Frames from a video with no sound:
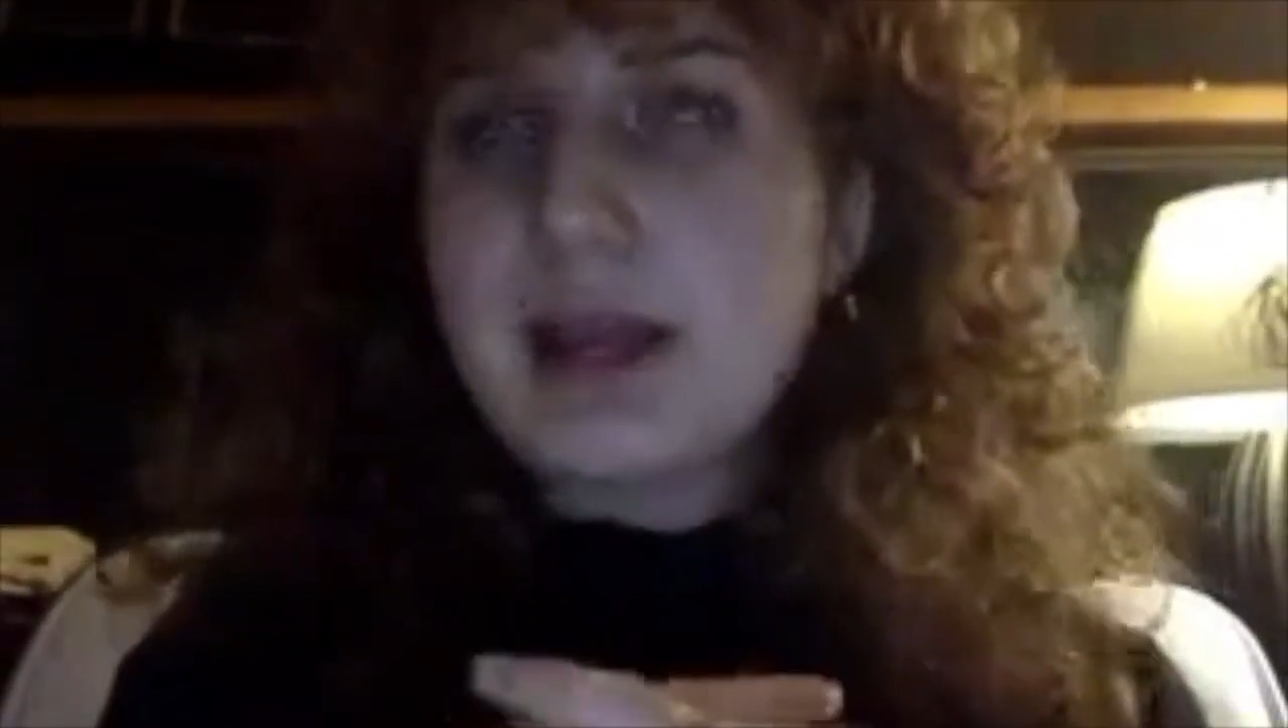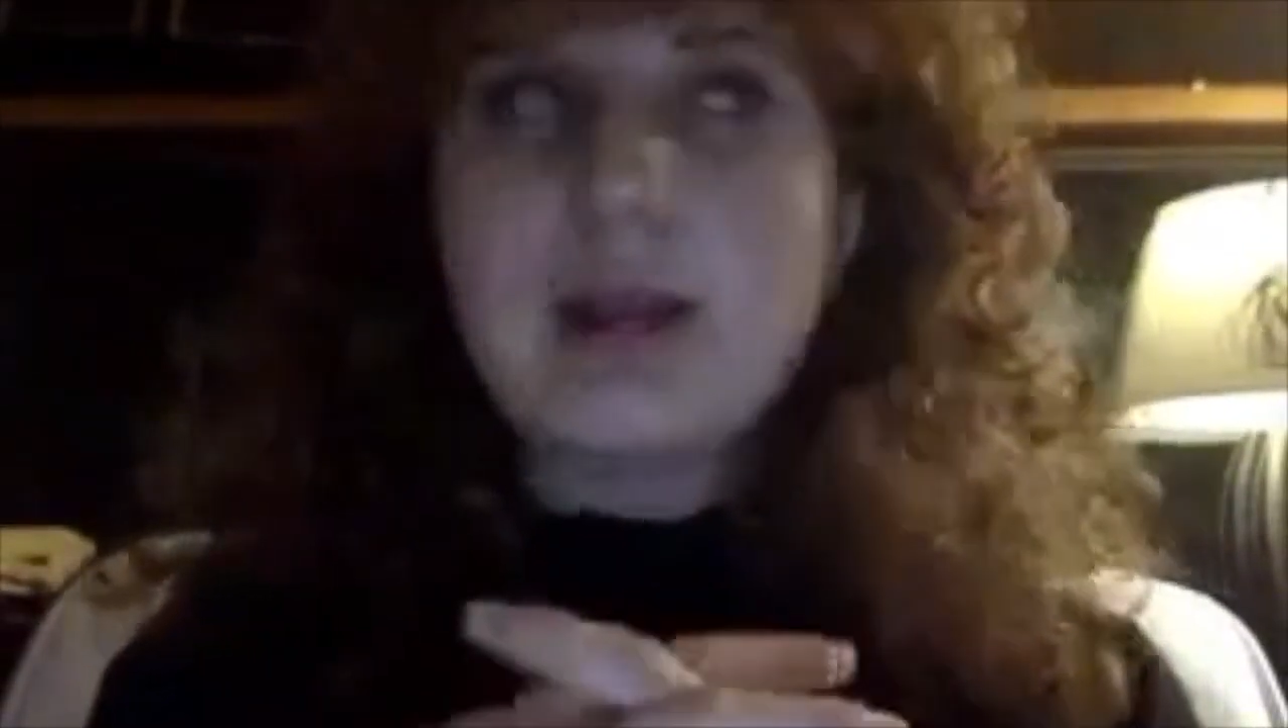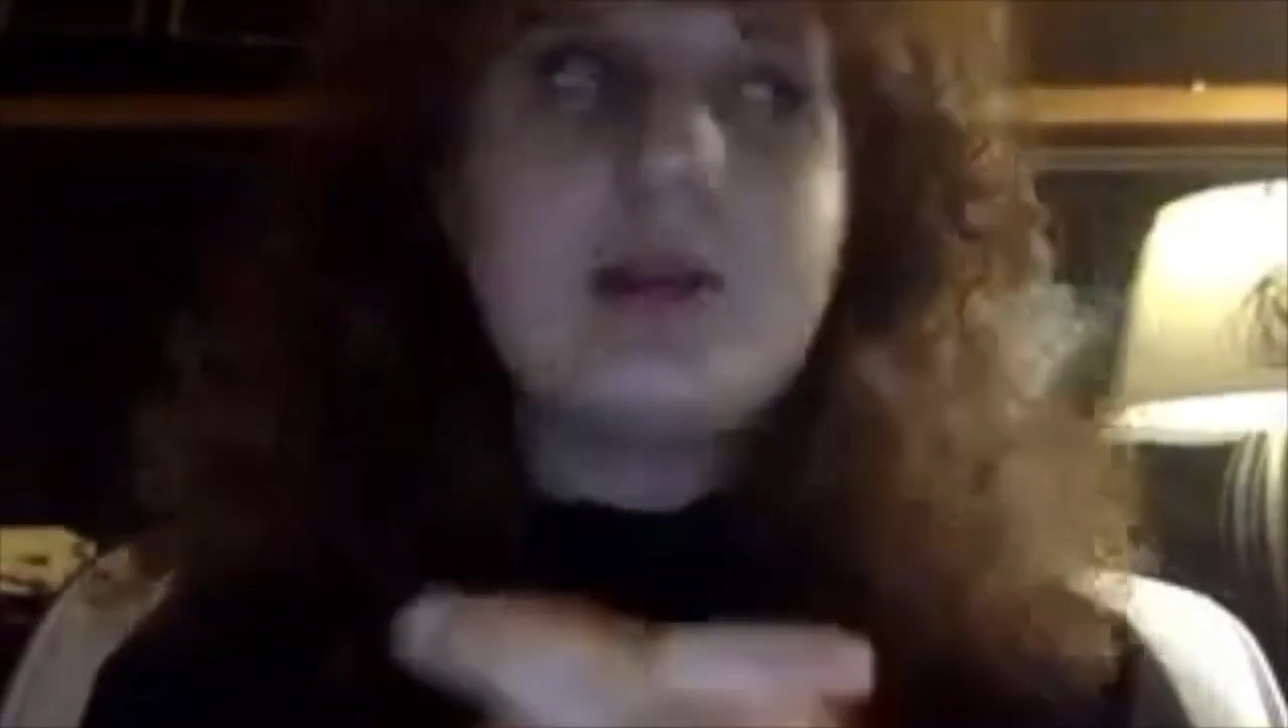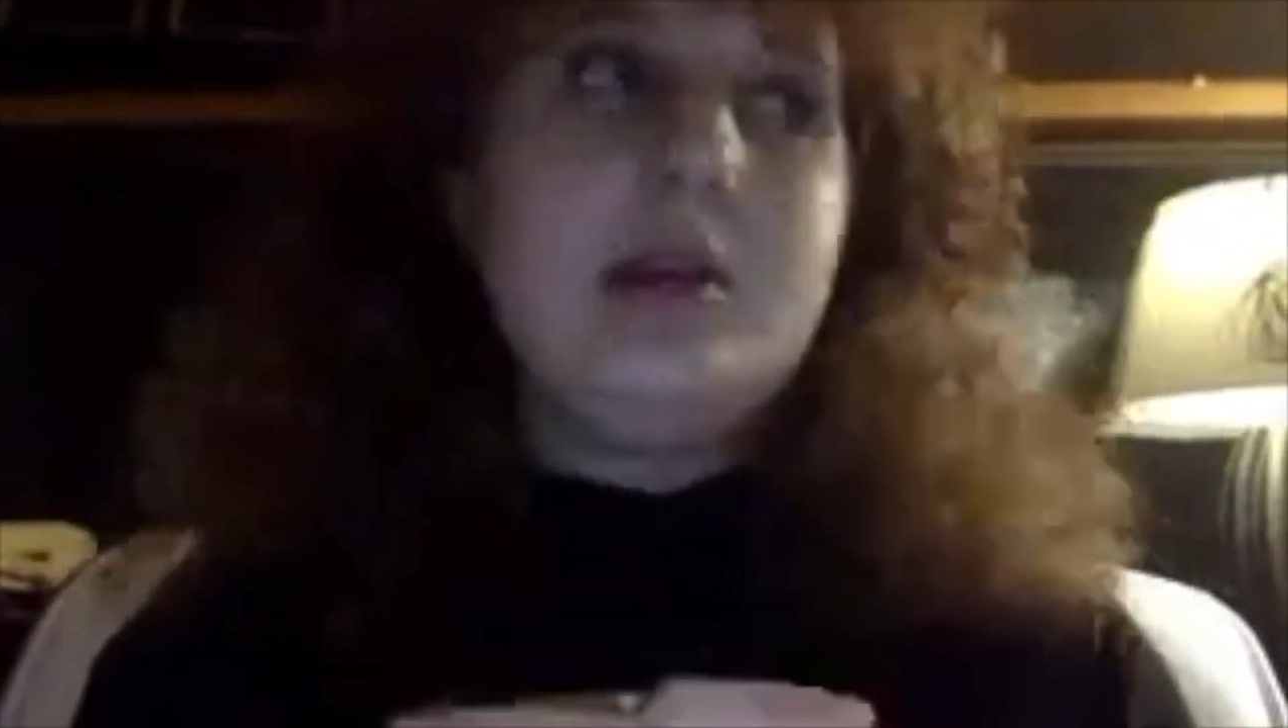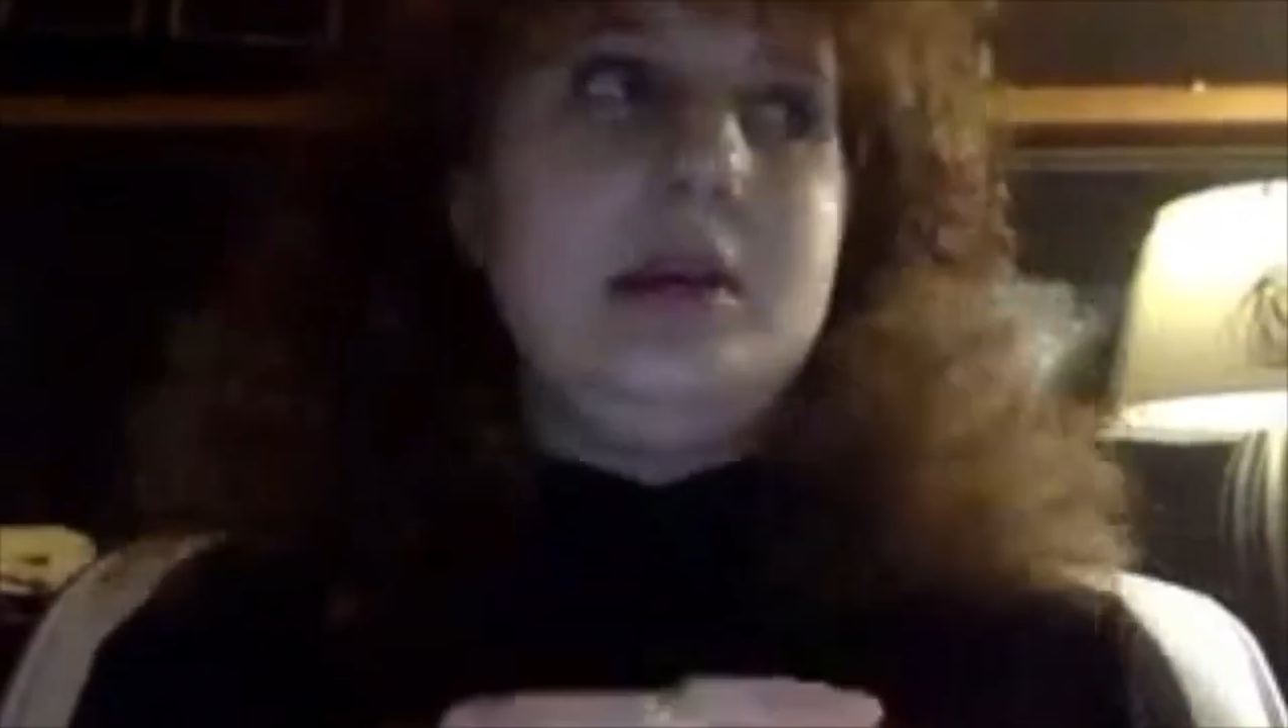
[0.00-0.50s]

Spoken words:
And